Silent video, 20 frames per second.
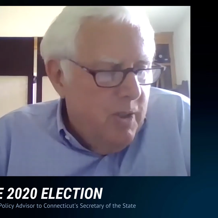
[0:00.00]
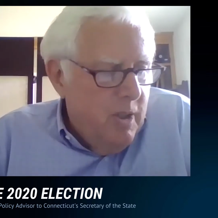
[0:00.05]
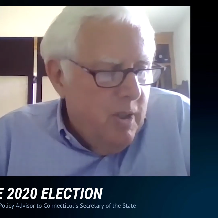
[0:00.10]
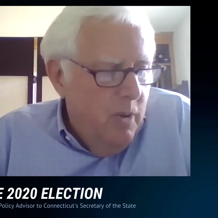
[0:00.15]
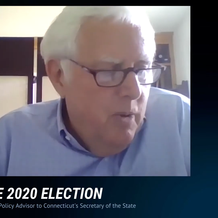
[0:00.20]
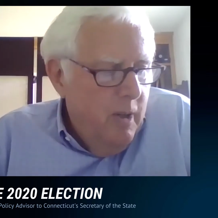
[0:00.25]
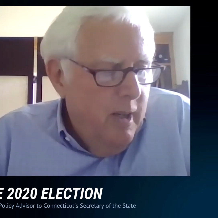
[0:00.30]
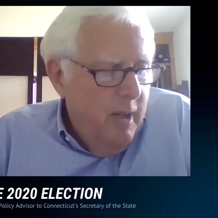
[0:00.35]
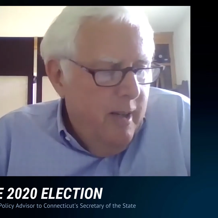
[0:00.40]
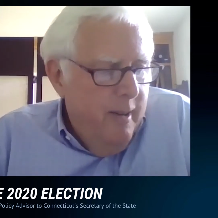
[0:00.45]

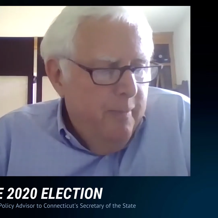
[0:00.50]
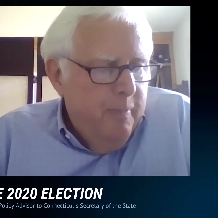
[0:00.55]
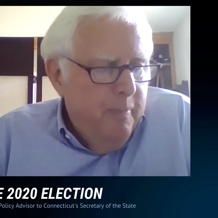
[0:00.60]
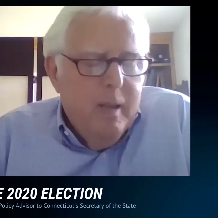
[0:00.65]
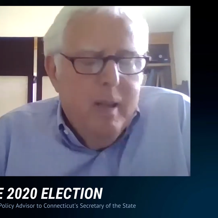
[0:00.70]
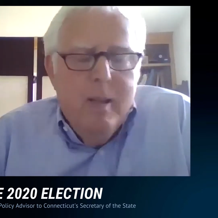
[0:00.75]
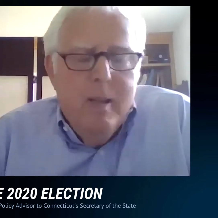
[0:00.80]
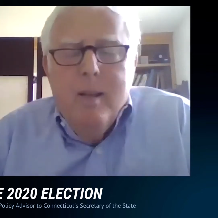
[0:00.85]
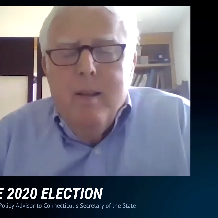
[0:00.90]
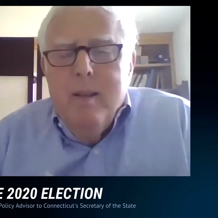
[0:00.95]
So
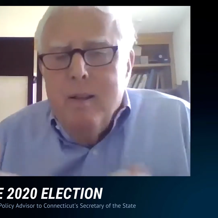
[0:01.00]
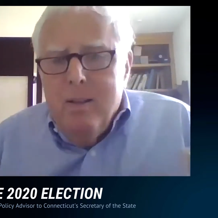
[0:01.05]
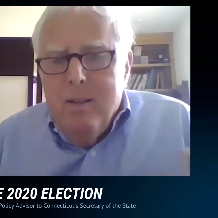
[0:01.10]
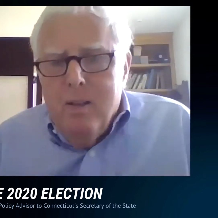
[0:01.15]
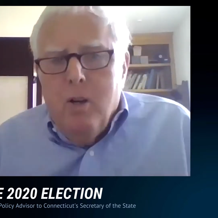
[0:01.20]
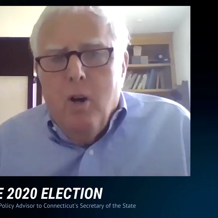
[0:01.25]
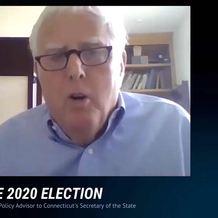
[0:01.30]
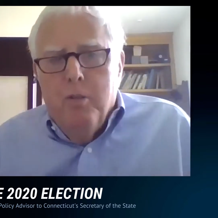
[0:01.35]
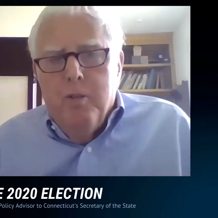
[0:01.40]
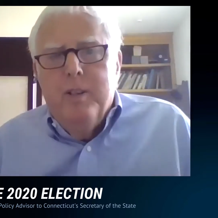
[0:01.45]

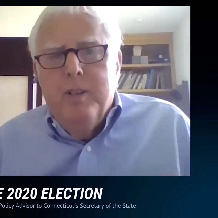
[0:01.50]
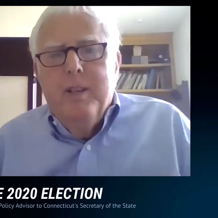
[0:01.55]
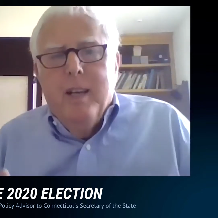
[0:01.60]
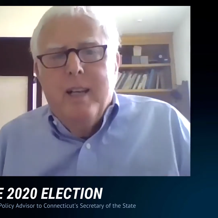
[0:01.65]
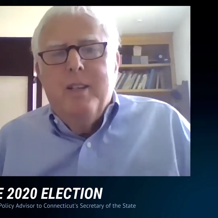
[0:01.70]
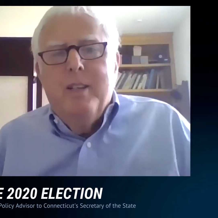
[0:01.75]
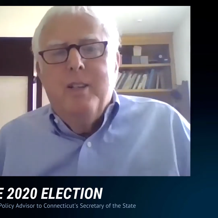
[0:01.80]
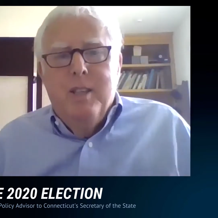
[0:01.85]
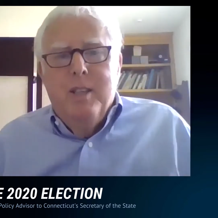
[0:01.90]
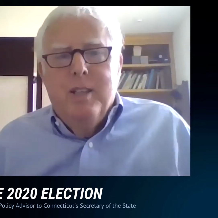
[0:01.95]

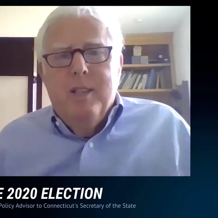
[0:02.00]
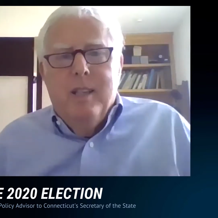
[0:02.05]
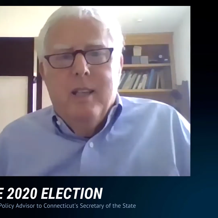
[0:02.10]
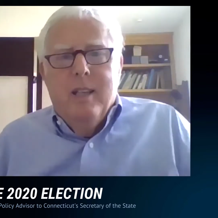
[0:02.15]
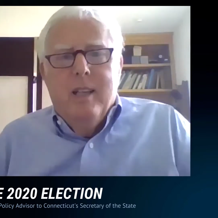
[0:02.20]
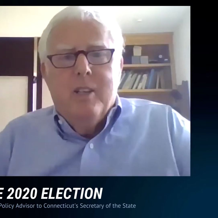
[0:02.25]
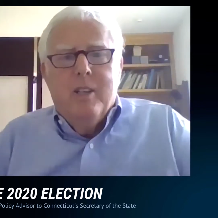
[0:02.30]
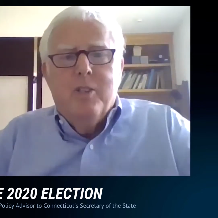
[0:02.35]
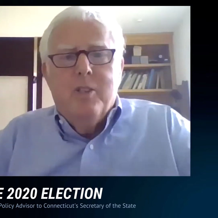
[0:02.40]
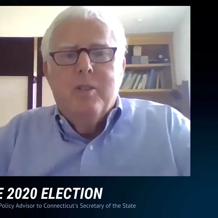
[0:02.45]
COVID-19 in the
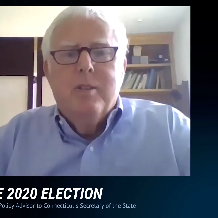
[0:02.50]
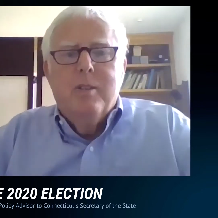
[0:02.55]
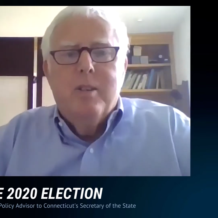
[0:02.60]
election,